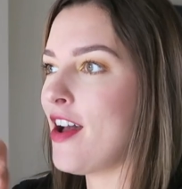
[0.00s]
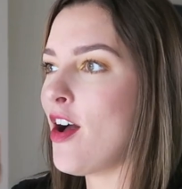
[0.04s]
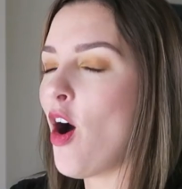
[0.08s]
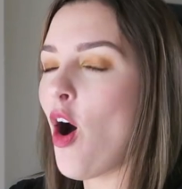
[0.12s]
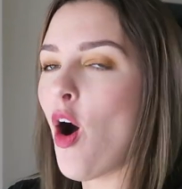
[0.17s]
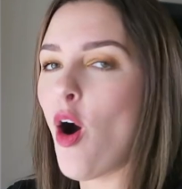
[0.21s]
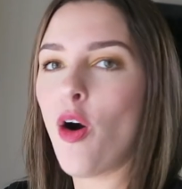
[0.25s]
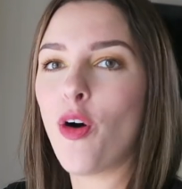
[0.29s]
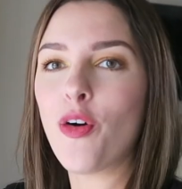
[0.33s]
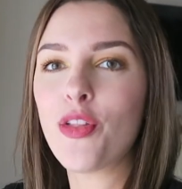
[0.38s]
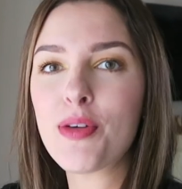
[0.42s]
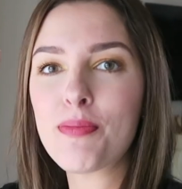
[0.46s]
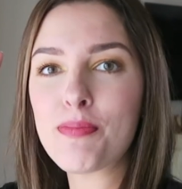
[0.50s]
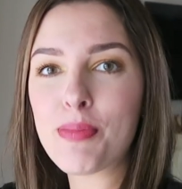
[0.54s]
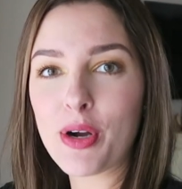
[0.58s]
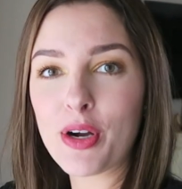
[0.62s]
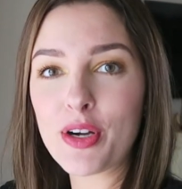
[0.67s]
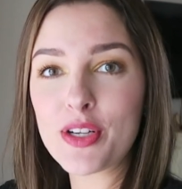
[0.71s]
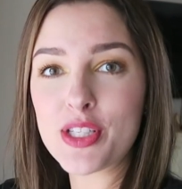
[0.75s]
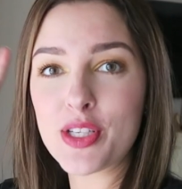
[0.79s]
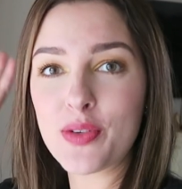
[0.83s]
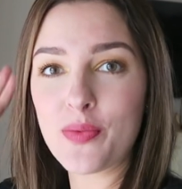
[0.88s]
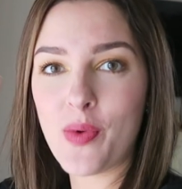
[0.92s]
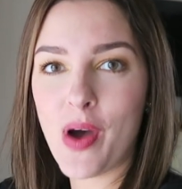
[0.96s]
all the
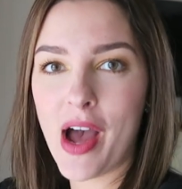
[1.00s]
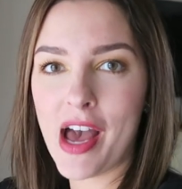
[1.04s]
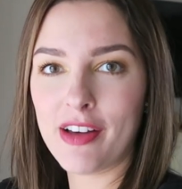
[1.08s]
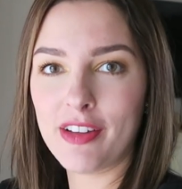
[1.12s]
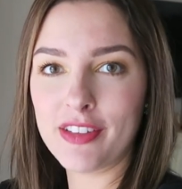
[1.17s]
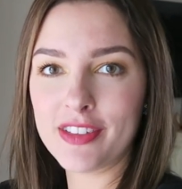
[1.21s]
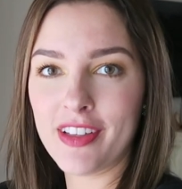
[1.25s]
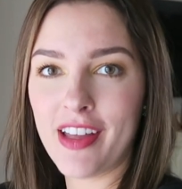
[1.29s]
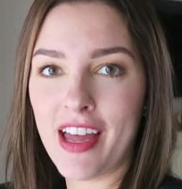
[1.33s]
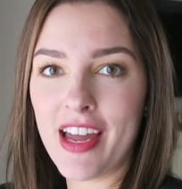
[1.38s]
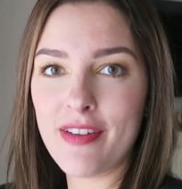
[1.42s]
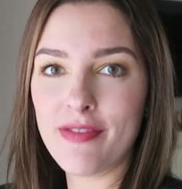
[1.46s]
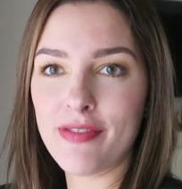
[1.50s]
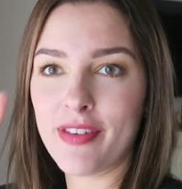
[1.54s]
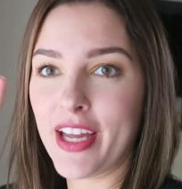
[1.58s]
birds and wildlife.